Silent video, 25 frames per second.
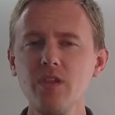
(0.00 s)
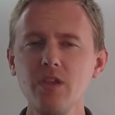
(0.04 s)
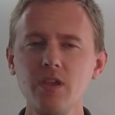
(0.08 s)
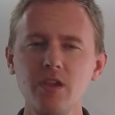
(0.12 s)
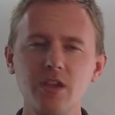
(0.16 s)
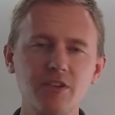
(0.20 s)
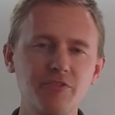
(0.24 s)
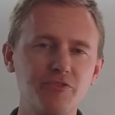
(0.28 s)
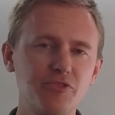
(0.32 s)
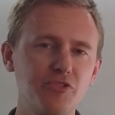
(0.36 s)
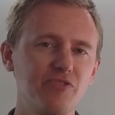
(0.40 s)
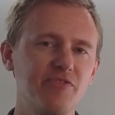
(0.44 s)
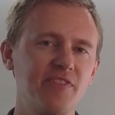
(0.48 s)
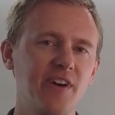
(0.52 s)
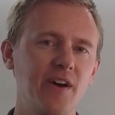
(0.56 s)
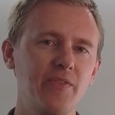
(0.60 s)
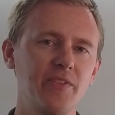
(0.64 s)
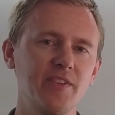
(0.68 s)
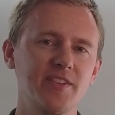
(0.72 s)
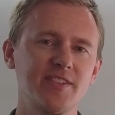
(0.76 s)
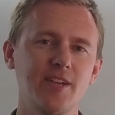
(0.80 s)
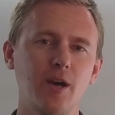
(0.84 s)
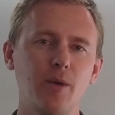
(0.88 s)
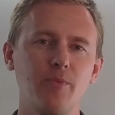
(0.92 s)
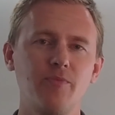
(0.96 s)
If you found
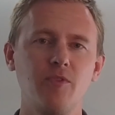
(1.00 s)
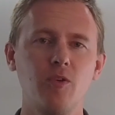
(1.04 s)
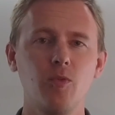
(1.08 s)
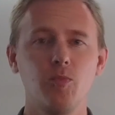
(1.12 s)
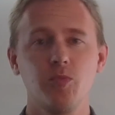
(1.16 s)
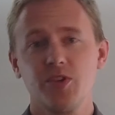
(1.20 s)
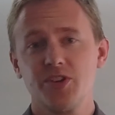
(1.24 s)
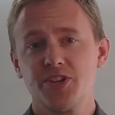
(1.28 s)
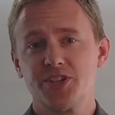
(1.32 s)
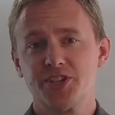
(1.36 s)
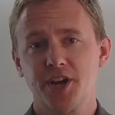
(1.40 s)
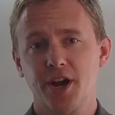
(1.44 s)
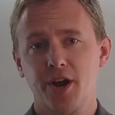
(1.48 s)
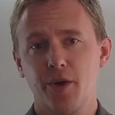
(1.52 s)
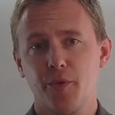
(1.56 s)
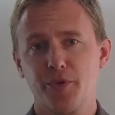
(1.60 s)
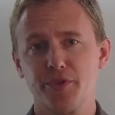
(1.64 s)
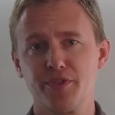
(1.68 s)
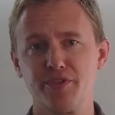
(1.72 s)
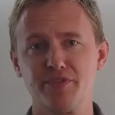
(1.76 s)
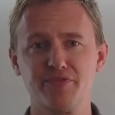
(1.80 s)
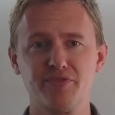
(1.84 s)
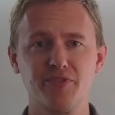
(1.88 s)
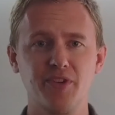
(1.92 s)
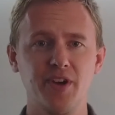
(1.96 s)
this helpful, please share it
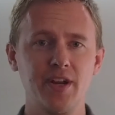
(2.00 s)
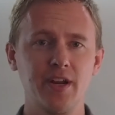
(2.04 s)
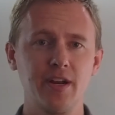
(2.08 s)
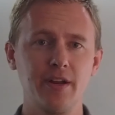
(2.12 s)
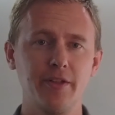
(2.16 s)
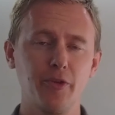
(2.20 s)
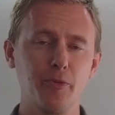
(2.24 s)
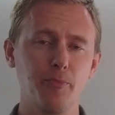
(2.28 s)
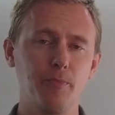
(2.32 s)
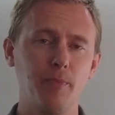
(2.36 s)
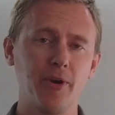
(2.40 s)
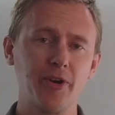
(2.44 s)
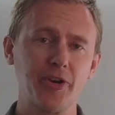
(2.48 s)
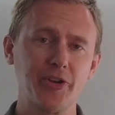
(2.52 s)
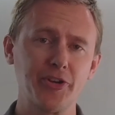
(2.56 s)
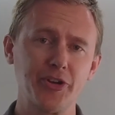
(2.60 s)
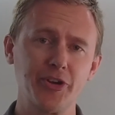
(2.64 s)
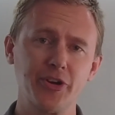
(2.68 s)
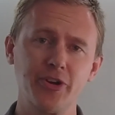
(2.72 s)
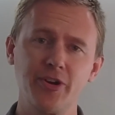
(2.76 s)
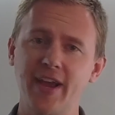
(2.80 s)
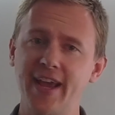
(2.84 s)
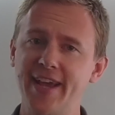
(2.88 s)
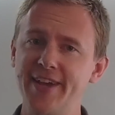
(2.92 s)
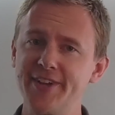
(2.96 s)
with a friend, another marketer
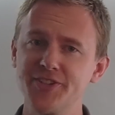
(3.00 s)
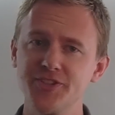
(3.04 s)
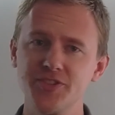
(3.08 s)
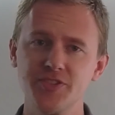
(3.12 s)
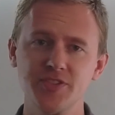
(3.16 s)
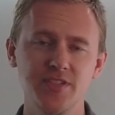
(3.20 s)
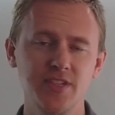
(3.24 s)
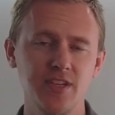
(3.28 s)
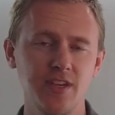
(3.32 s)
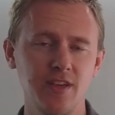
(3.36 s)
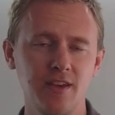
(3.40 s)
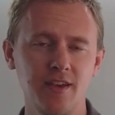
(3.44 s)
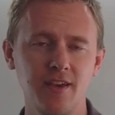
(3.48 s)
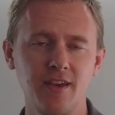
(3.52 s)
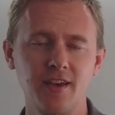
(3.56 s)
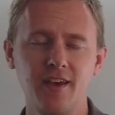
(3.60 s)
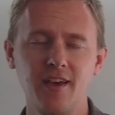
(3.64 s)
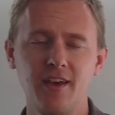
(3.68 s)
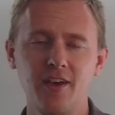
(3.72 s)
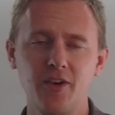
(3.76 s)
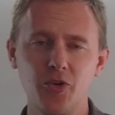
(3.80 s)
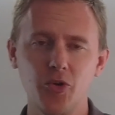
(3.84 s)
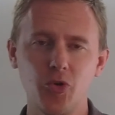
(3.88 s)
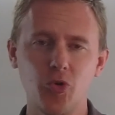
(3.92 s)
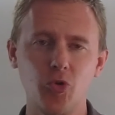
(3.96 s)
or agency
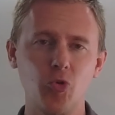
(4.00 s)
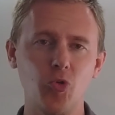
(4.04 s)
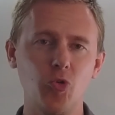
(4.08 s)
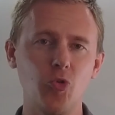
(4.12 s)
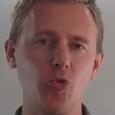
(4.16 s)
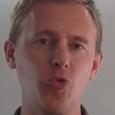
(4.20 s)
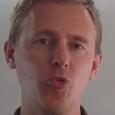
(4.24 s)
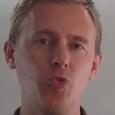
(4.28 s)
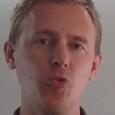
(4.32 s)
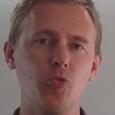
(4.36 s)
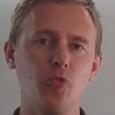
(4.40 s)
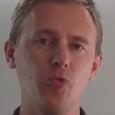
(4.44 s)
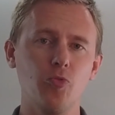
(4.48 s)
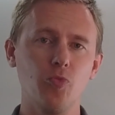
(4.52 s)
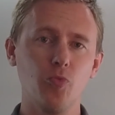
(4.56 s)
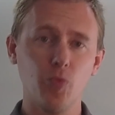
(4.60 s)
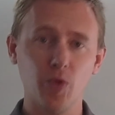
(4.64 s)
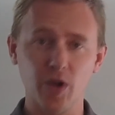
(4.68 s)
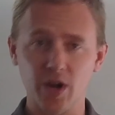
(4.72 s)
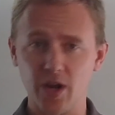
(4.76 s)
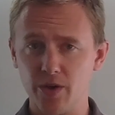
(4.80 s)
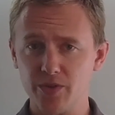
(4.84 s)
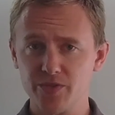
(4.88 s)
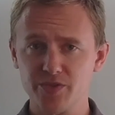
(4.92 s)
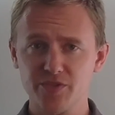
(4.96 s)
who
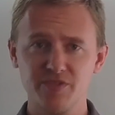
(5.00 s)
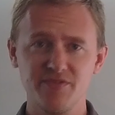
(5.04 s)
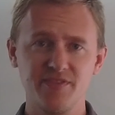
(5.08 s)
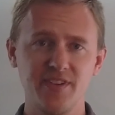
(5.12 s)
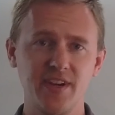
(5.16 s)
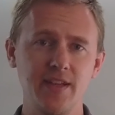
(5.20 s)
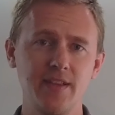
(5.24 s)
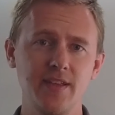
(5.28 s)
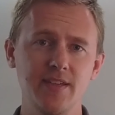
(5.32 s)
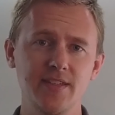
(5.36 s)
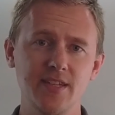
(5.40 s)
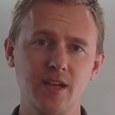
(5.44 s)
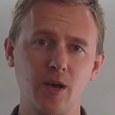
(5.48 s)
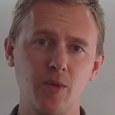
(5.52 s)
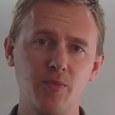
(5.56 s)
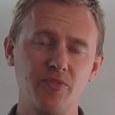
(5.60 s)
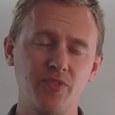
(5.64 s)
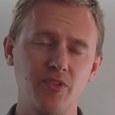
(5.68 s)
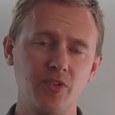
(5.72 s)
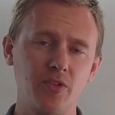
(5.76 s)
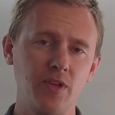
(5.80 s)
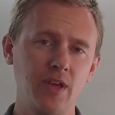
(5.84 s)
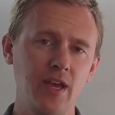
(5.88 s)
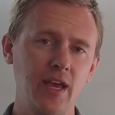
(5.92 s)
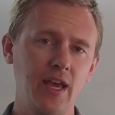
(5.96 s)
would also find this
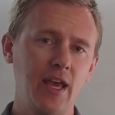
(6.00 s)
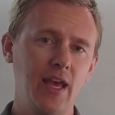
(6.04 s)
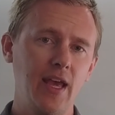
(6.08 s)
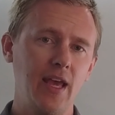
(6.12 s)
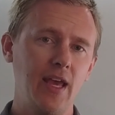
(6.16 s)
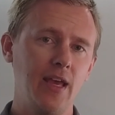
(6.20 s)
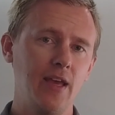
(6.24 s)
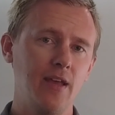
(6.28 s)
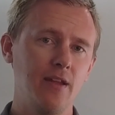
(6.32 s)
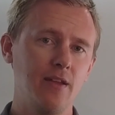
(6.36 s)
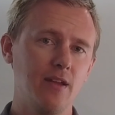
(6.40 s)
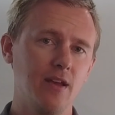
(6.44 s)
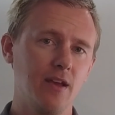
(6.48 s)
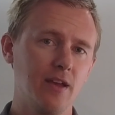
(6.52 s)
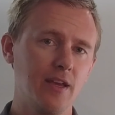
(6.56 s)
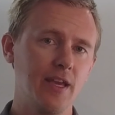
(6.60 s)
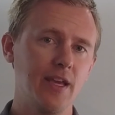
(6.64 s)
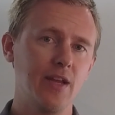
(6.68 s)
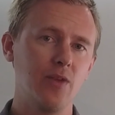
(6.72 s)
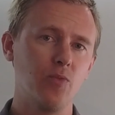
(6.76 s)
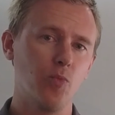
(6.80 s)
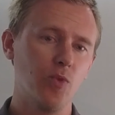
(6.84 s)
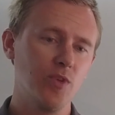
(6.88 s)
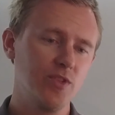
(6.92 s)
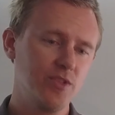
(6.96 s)
helpful. And
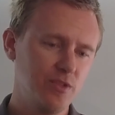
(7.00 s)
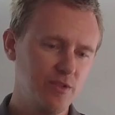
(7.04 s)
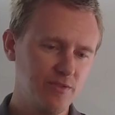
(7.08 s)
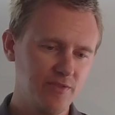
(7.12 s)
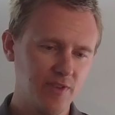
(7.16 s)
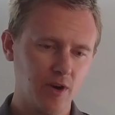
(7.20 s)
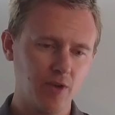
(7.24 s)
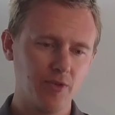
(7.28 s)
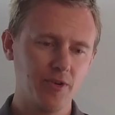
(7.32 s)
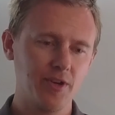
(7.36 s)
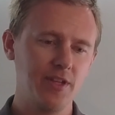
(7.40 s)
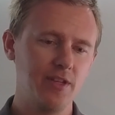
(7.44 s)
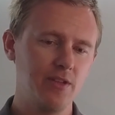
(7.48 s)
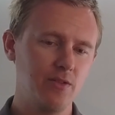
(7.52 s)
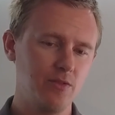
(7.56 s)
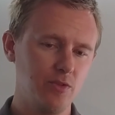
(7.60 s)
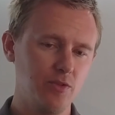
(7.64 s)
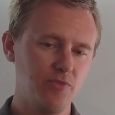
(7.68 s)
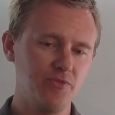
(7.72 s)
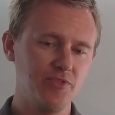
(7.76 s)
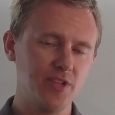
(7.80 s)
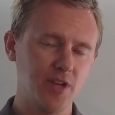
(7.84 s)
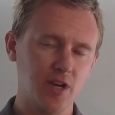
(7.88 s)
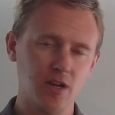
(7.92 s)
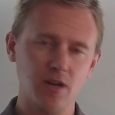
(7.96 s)
again, once you've
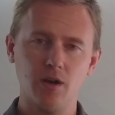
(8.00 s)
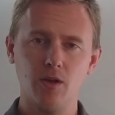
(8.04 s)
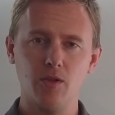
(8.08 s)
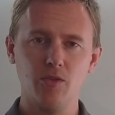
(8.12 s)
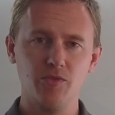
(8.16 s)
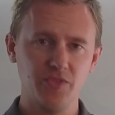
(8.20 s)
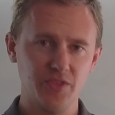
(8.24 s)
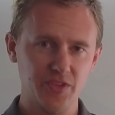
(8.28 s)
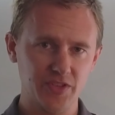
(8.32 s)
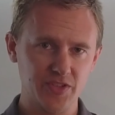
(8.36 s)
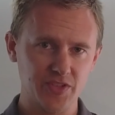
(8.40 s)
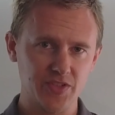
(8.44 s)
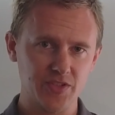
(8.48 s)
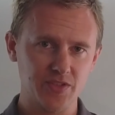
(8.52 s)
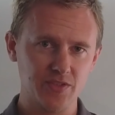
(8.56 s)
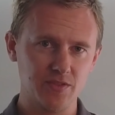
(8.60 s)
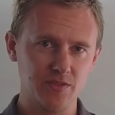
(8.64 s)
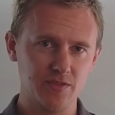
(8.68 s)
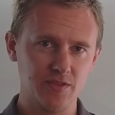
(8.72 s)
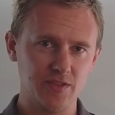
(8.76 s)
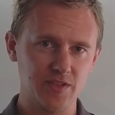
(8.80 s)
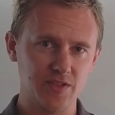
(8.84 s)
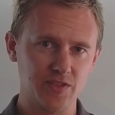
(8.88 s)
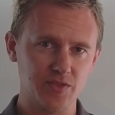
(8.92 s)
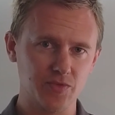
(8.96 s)
done all
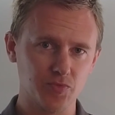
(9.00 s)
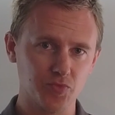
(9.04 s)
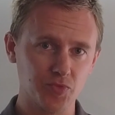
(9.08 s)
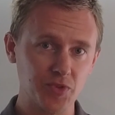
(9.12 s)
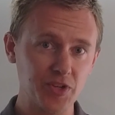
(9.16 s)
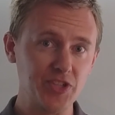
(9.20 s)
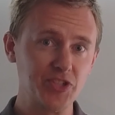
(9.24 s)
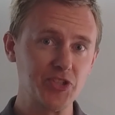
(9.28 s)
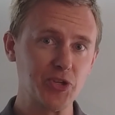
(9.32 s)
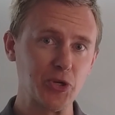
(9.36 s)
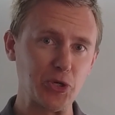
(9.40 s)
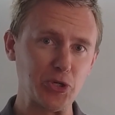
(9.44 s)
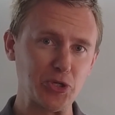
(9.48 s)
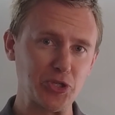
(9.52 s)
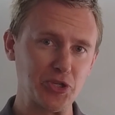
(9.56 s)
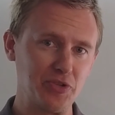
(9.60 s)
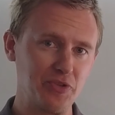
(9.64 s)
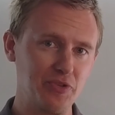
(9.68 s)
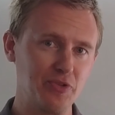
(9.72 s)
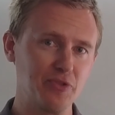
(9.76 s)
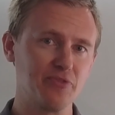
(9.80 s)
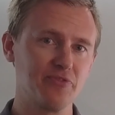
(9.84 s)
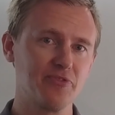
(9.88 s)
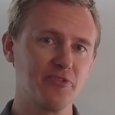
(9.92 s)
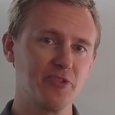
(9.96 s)
this research in
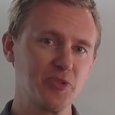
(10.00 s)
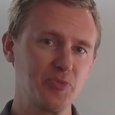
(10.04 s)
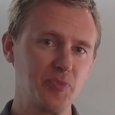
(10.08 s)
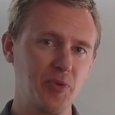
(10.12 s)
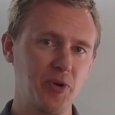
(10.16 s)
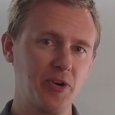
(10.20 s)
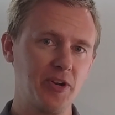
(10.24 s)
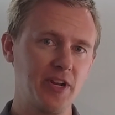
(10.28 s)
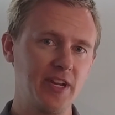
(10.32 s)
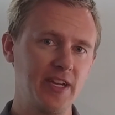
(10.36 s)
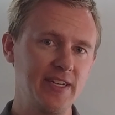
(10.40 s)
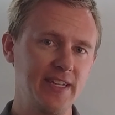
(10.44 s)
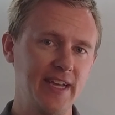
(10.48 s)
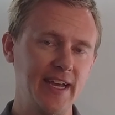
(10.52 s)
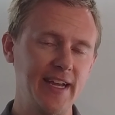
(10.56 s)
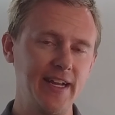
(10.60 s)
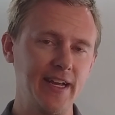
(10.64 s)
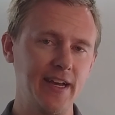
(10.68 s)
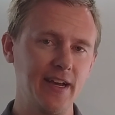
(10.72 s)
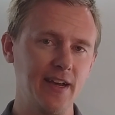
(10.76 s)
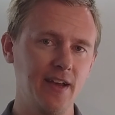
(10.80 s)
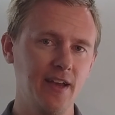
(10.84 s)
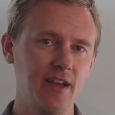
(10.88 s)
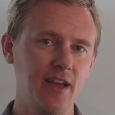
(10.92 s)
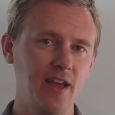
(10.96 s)
your first party
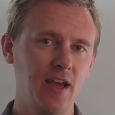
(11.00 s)
data,